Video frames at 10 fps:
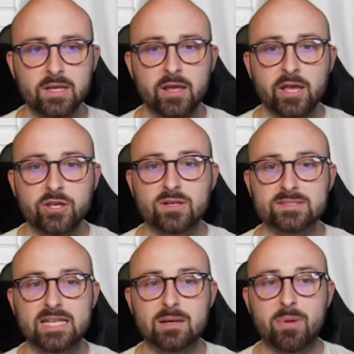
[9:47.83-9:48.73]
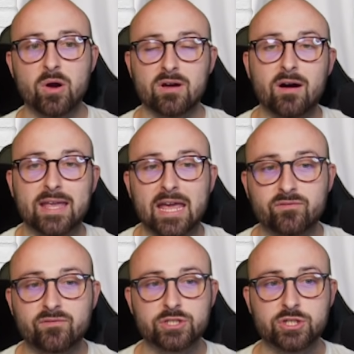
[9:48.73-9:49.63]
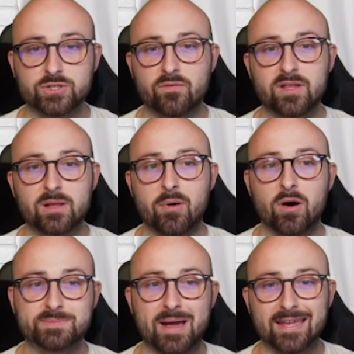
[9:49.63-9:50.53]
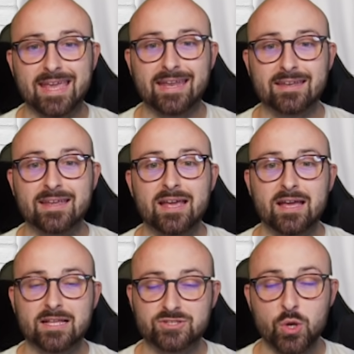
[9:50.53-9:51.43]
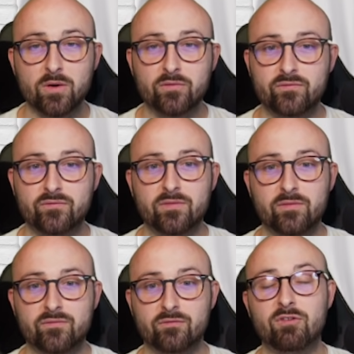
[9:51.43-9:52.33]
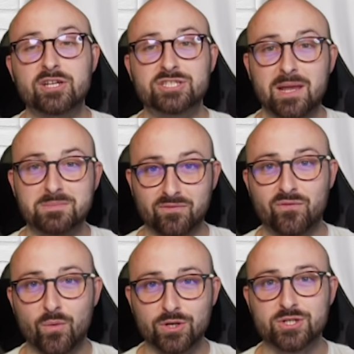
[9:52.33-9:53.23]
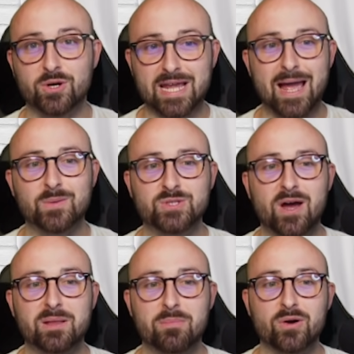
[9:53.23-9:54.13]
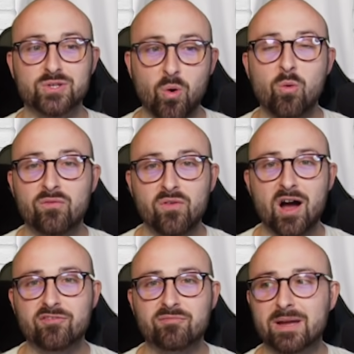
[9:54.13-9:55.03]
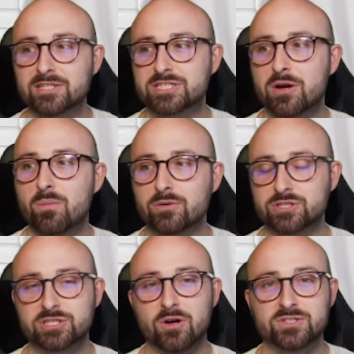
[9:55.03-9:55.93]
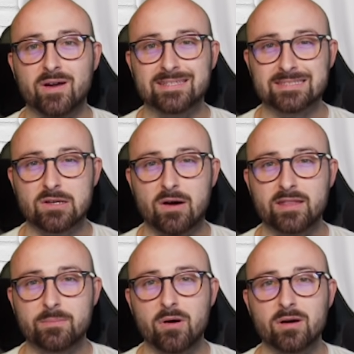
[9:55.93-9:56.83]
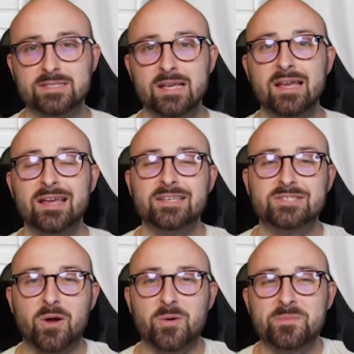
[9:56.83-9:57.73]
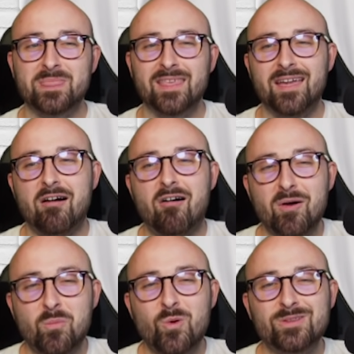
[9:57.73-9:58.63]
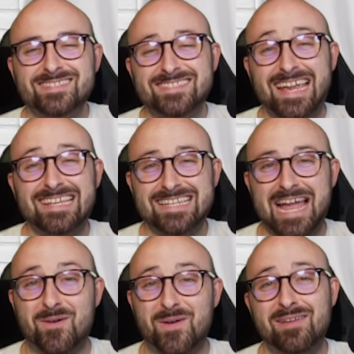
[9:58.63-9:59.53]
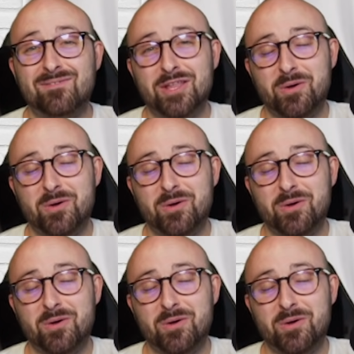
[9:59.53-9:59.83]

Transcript: you can see that both are getting a few shots off in the box. But again, 2 of Reece James 4 shots are outside the box. All 5 of Ben Chilwell's shots are inside the box. So I would say now, even though I